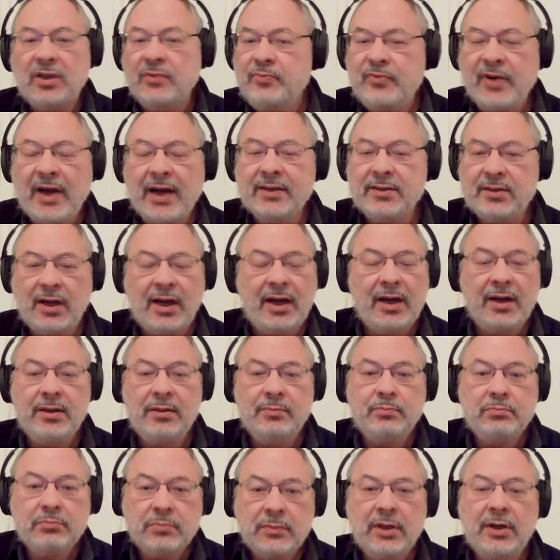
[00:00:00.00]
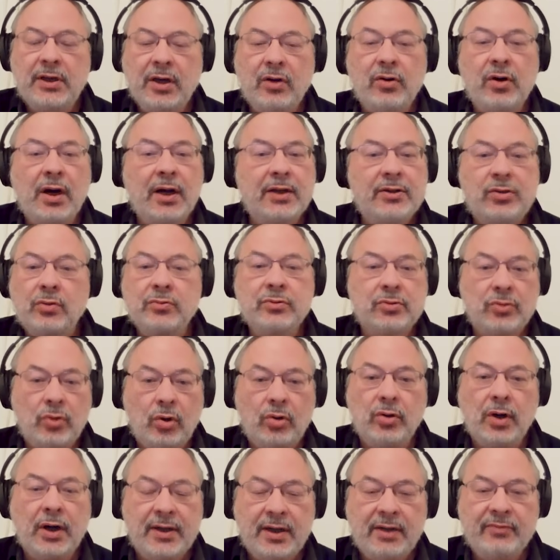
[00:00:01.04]
In fact, I don't
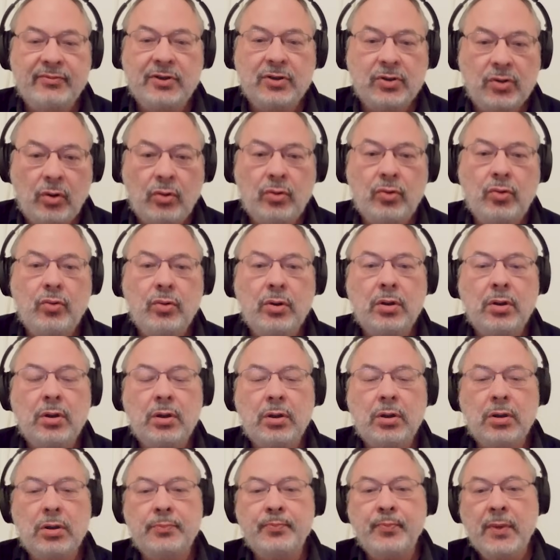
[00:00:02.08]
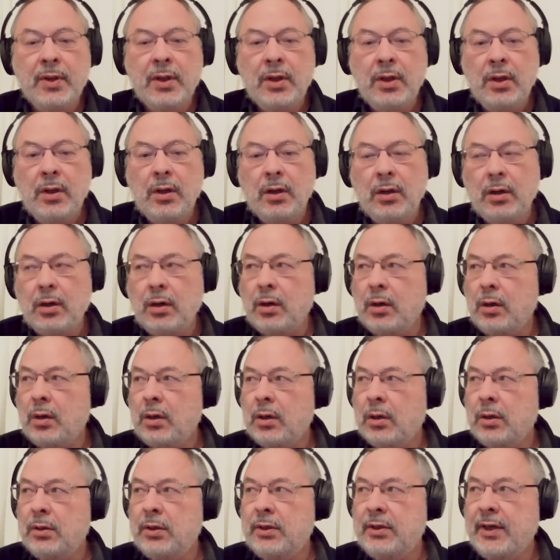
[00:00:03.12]
know. I have no
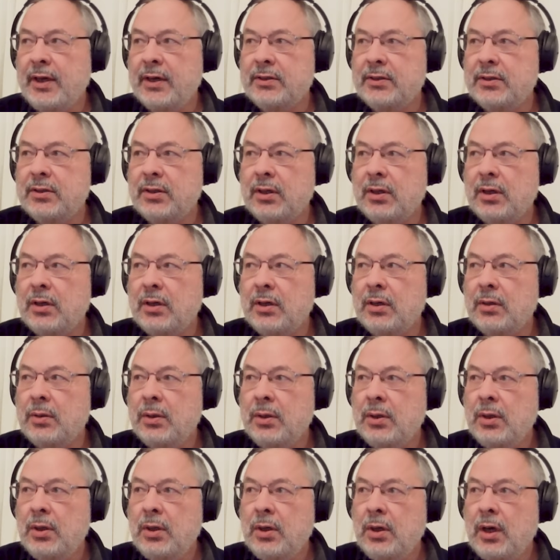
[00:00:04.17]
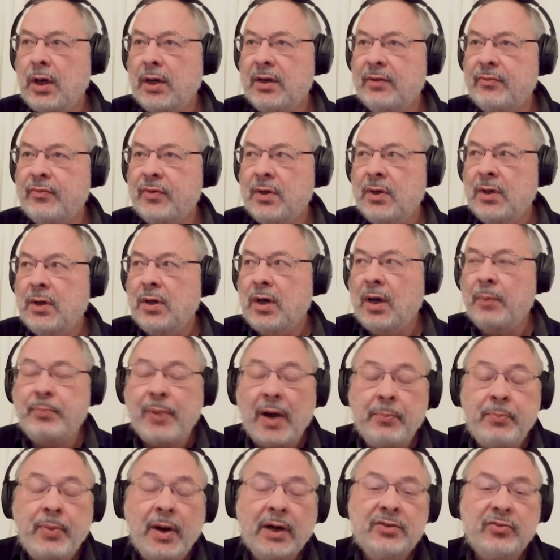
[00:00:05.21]
yet. I have,
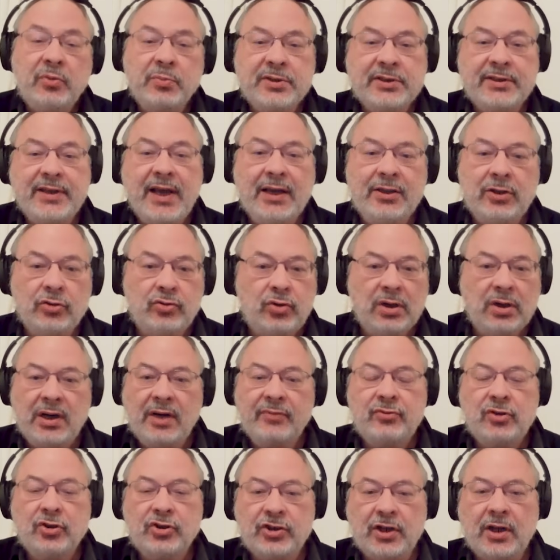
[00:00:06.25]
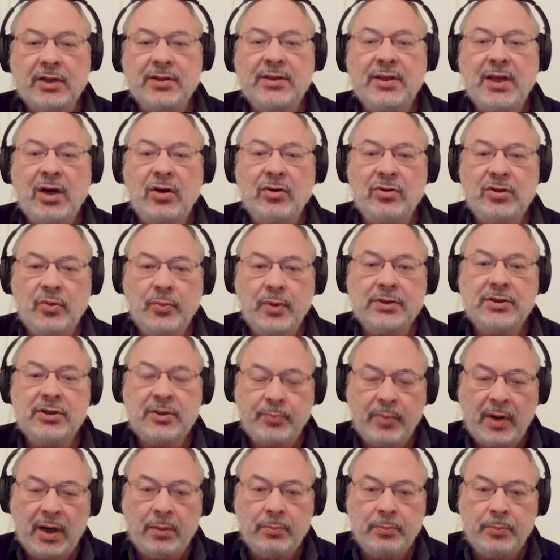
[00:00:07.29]
apart from saying that you have to shut down the wealth
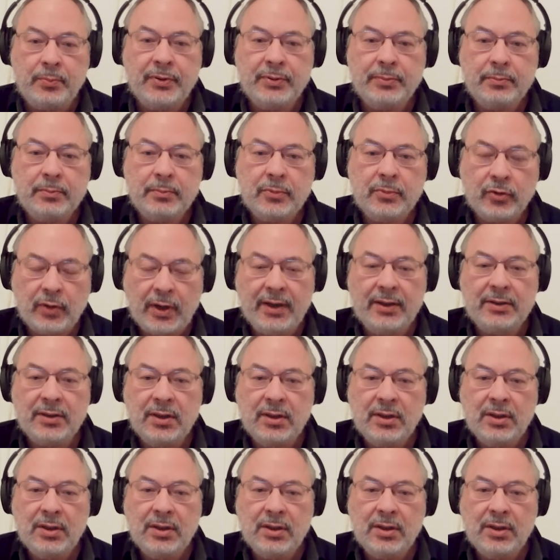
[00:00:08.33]
pump, right?